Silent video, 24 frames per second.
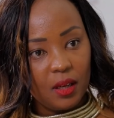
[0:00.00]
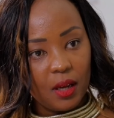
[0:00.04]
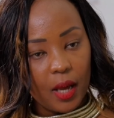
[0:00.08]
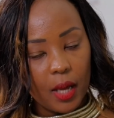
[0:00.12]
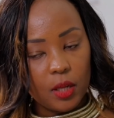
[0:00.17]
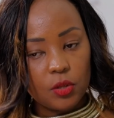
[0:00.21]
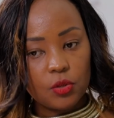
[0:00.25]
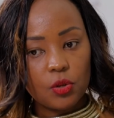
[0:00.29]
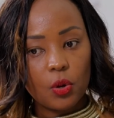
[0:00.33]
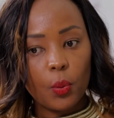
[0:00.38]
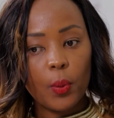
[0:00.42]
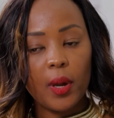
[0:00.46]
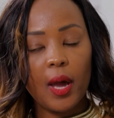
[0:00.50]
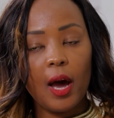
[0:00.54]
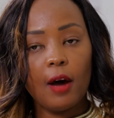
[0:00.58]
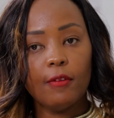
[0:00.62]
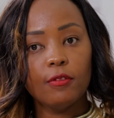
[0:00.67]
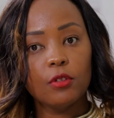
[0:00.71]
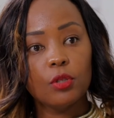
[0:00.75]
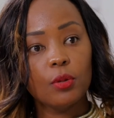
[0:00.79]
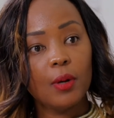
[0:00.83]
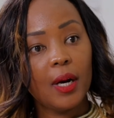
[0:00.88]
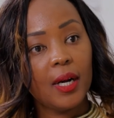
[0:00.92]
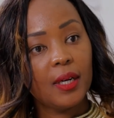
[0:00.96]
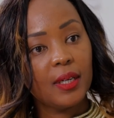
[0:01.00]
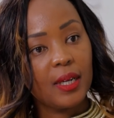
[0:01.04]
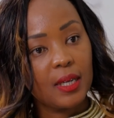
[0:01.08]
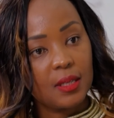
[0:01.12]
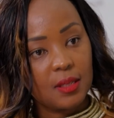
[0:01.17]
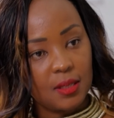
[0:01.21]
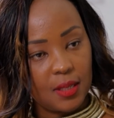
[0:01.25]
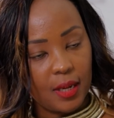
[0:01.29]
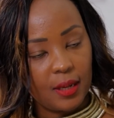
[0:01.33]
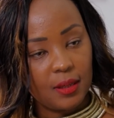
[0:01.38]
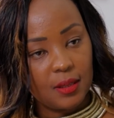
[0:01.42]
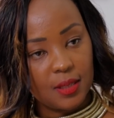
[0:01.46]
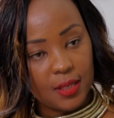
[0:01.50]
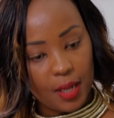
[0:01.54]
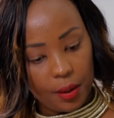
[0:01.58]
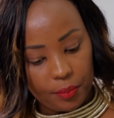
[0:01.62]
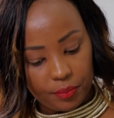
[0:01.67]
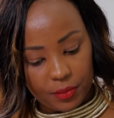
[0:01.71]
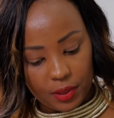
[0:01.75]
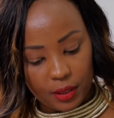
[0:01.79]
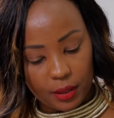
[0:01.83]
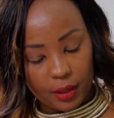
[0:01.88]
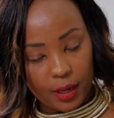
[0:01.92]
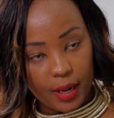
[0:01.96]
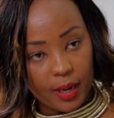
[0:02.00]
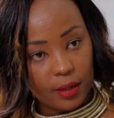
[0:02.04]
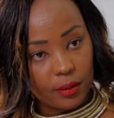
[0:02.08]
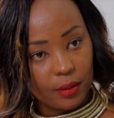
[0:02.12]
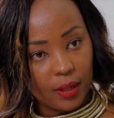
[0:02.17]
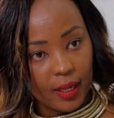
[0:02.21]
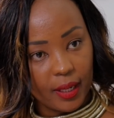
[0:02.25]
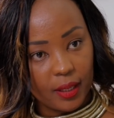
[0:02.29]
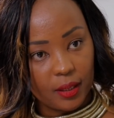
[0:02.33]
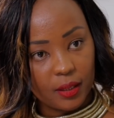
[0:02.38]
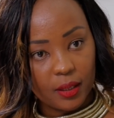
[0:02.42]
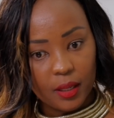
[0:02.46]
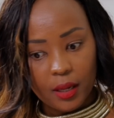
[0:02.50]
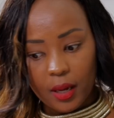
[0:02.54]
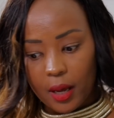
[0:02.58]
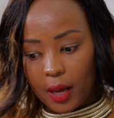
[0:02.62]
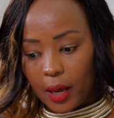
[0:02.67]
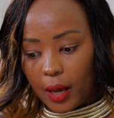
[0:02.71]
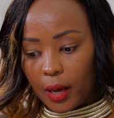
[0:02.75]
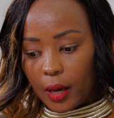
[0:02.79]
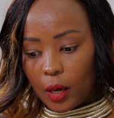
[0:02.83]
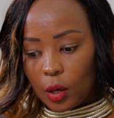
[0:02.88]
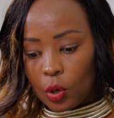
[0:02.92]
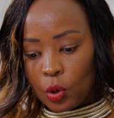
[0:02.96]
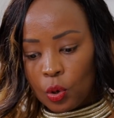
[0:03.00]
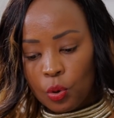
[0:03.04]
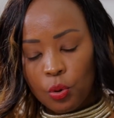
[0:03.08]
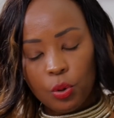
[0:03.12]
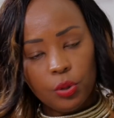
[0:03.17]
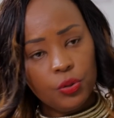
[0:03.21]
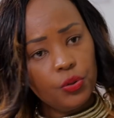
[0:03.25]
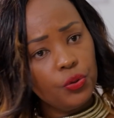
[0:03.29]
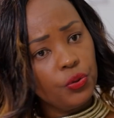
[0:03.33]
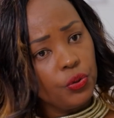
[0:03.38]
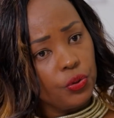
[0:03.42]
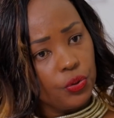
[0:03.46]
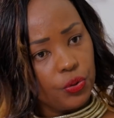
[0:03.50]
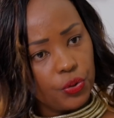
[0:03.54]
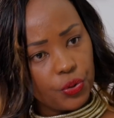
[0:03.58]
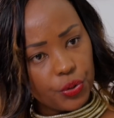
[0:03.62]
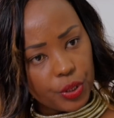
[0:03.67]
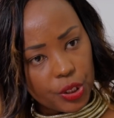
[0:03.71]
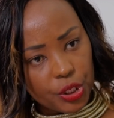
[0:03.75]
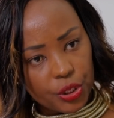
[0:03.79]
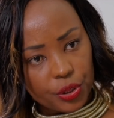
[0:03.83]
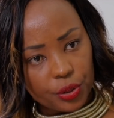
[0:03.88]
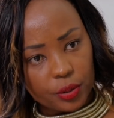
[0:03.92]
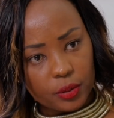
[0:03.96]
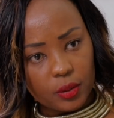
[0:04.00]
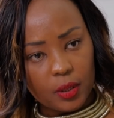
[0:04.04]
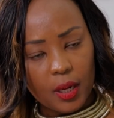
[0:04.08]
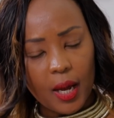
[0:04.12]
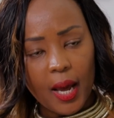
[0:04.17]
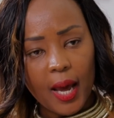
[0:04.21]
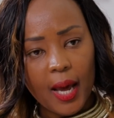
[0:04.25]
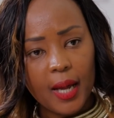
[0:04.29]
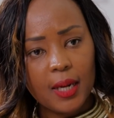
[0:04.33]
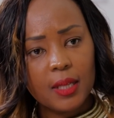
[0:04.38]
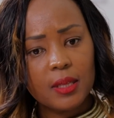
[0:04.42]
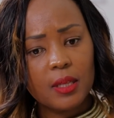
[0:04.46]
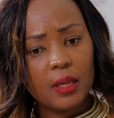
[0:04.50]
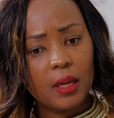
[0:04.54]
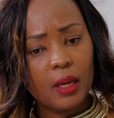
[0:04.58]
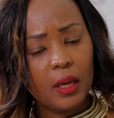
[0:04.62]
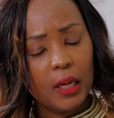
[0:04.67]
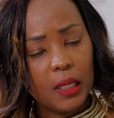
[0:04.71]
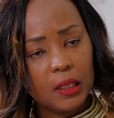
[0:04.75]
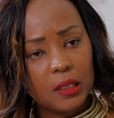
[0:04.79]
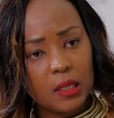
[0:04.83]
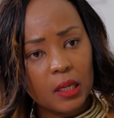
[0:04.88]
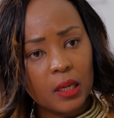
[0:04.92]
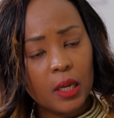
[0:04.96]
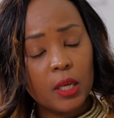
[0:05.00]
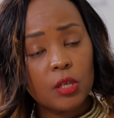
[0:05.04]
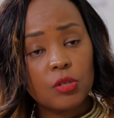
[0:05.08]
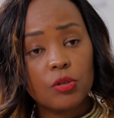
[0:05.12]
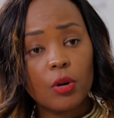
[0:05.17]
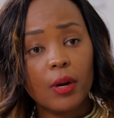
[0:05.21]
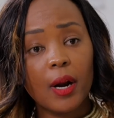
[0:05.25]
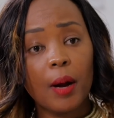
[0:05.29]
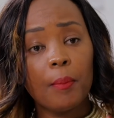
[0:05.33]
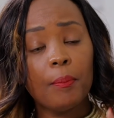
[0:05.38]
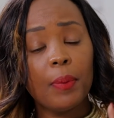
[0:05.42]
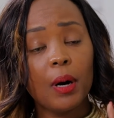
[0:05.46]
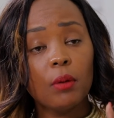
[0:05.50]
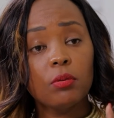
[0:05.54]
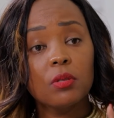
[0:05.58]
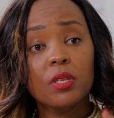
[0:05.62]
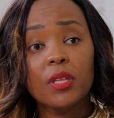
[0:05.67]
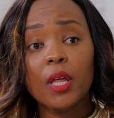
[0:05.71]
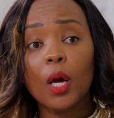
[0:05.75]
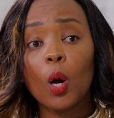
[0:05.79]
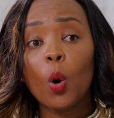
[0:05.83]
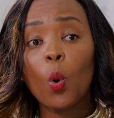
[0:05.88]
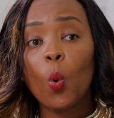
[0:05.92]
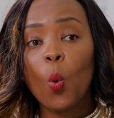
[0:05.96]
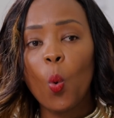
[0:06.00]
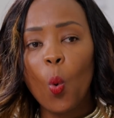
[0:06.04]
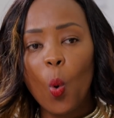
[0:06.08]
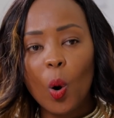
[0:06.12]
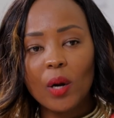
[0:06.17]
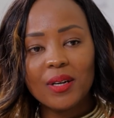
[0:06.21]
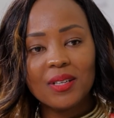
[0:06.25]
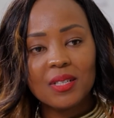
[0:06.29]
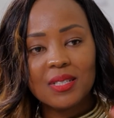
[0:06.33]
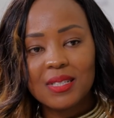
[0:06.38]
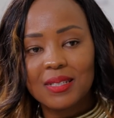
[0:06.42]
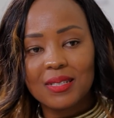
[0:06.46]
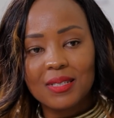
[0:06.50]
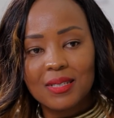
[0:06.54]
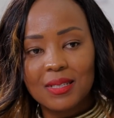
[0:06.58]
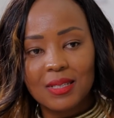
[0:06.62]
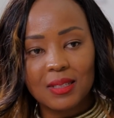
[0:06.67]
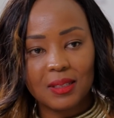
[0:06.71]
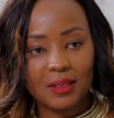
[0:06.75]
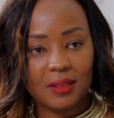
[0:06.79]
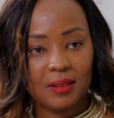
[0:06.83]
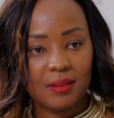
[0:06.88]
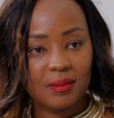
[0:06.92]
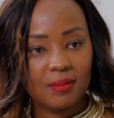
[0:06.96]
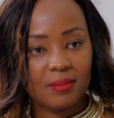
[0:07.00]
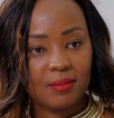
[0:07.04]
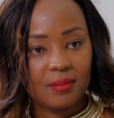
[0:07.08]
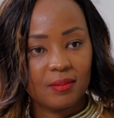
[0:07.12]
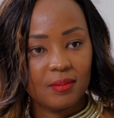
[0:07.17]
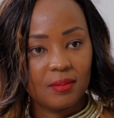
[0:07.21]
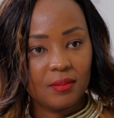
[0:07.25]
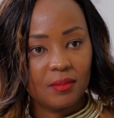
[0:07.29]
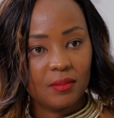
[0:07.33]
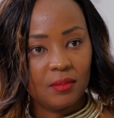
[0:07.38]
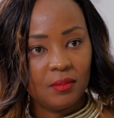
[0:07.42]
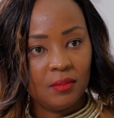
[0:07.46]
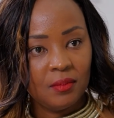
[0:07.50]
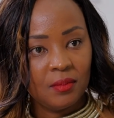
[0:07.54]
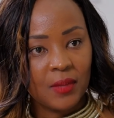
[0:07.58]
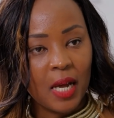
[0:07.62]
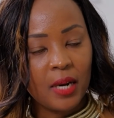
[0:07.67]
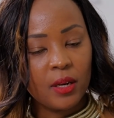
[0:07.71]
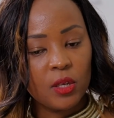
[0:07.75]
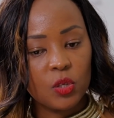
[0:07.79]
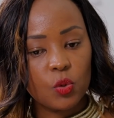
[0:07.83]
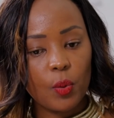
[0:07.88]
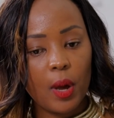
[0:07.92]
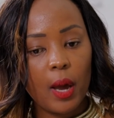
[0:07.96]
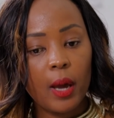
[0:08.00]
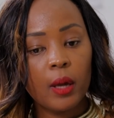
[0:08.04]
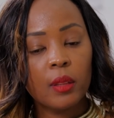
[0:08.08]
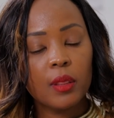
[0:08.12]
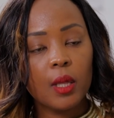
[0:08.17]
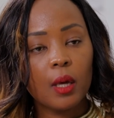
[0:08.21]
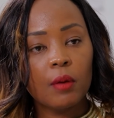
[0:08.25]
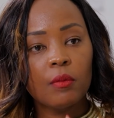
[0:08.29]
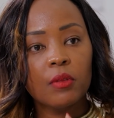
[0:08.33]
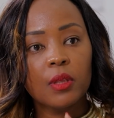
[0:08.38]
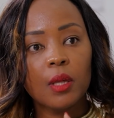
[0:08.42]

And so we have to understand something, Caroline. Good nutrition, healthy eating is not about the quantity. That is where the